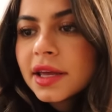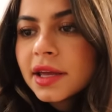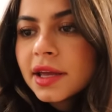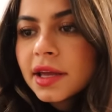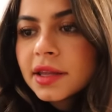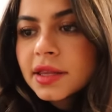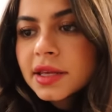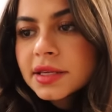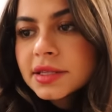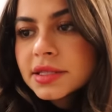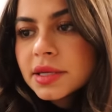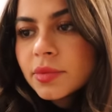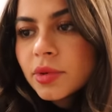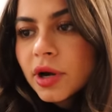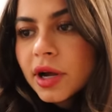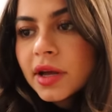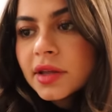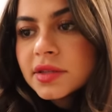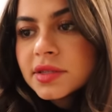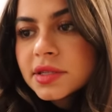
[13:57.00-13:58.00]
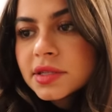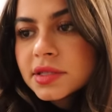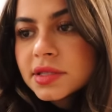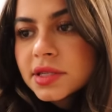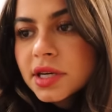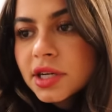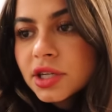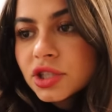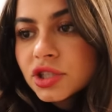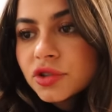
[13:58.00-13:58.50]
get things to brands and
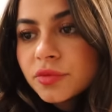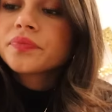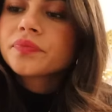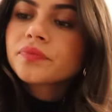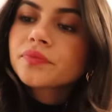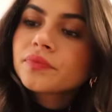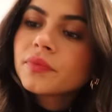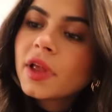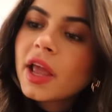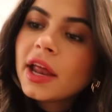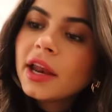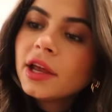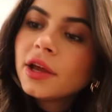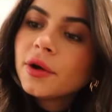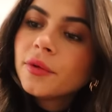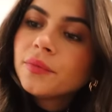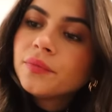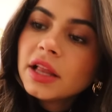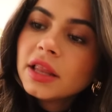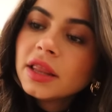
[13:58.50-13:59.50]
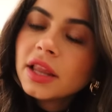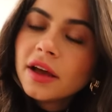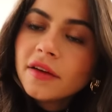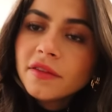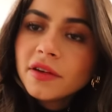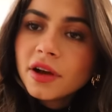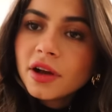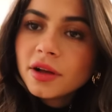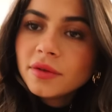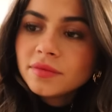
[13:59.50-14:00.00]
such. Anywho, love
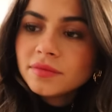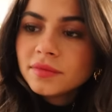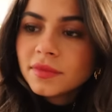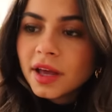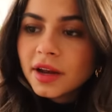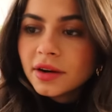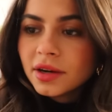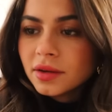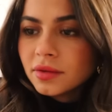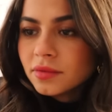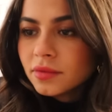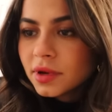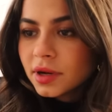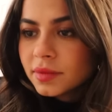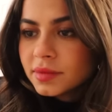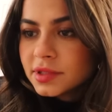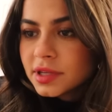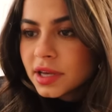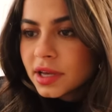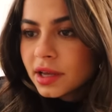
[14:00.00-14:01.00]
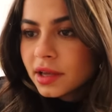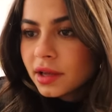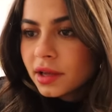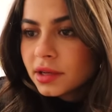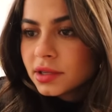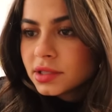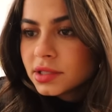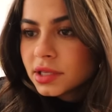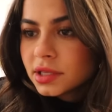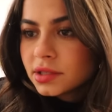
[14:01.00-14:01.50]
y'all. I don't know what I'm saying. I
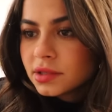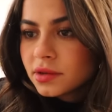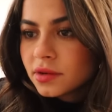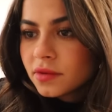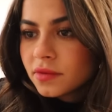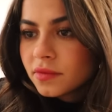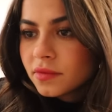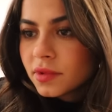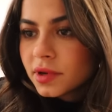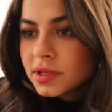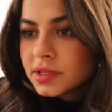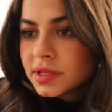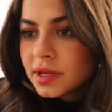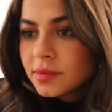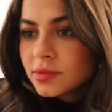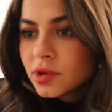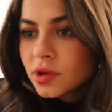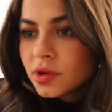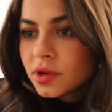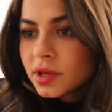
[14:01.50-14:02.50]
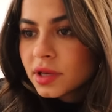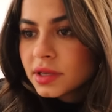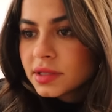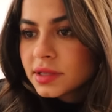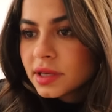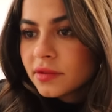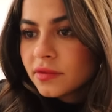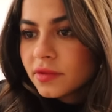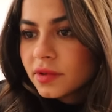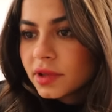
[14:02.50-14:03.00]
just like don't want to stop talking
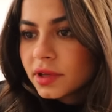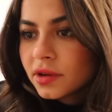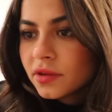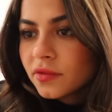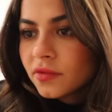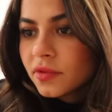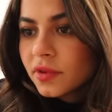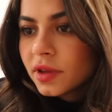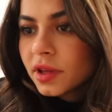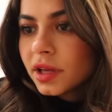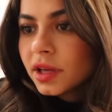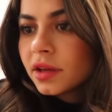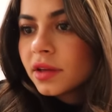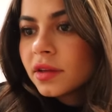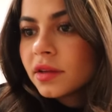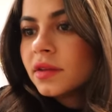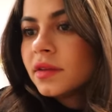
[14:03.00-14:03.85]
because I really don't feel like